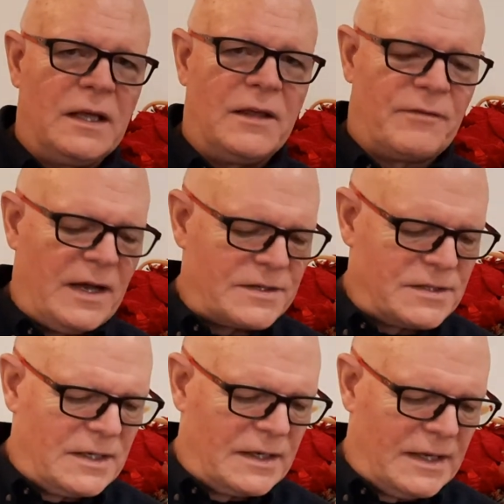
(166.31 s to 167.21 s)
If I
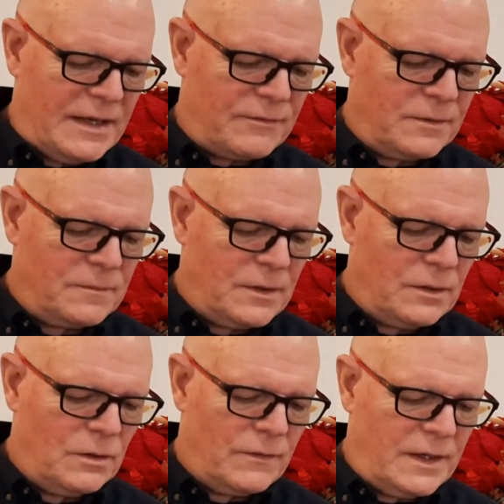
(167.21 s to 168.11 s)
ascend to heaven,
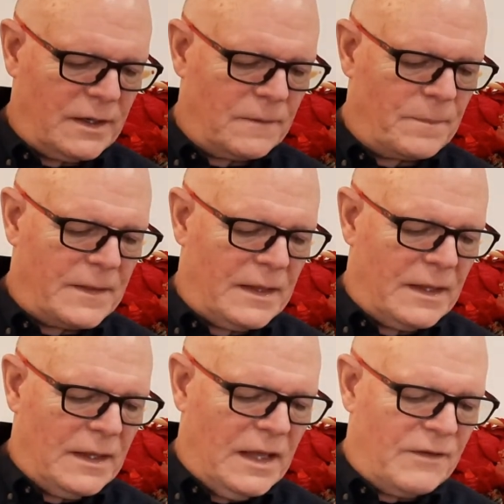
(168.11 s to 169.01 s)
you're there.
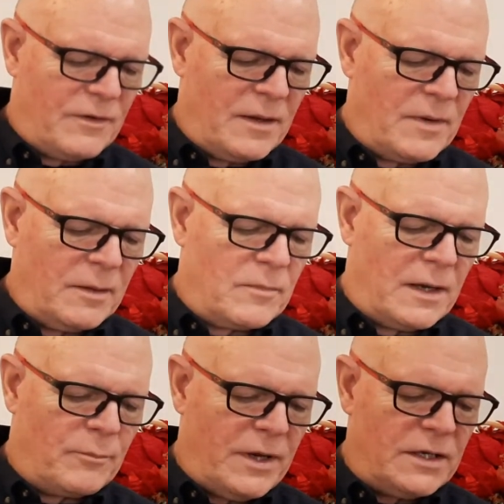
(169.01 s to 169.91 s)
If I make my
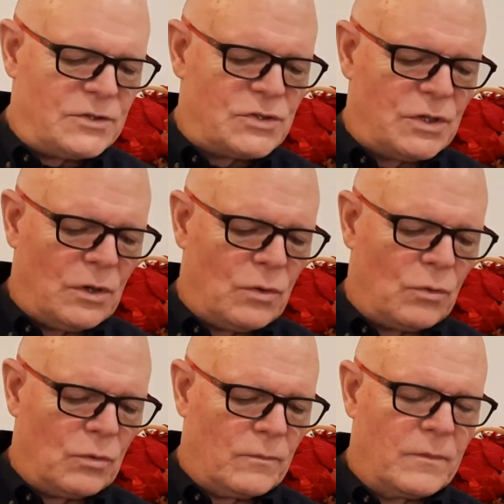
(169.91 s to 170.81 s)
bed in
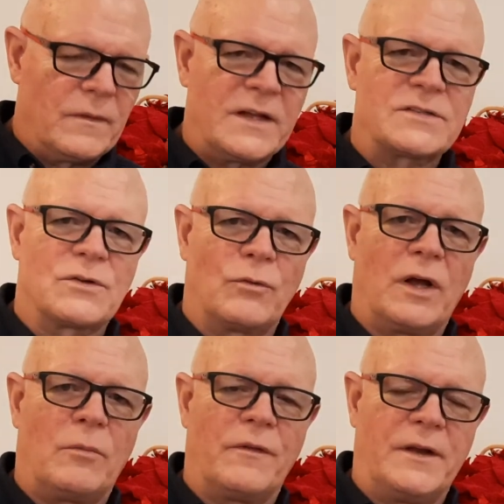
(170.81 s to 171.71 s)
Sheol, that's the
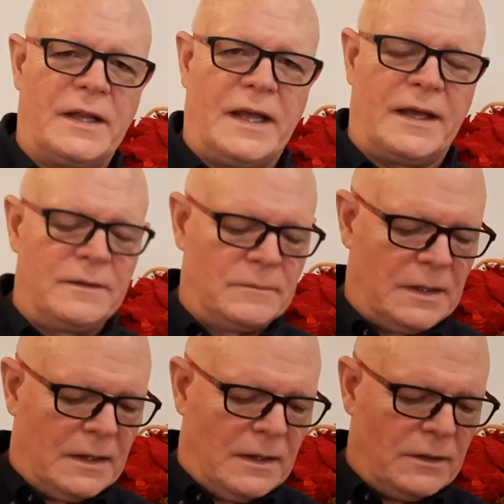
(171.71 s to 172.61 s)
realm of the dead,
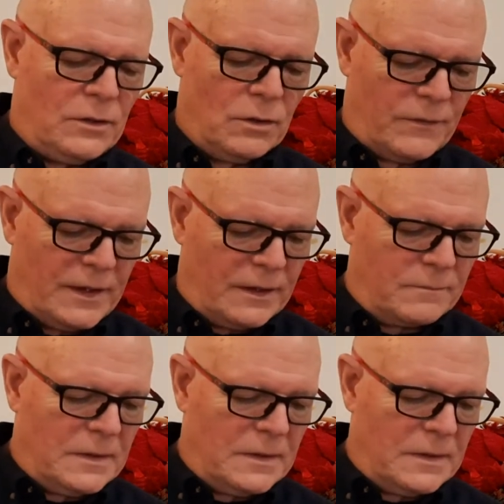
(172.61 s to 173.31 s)
you're there.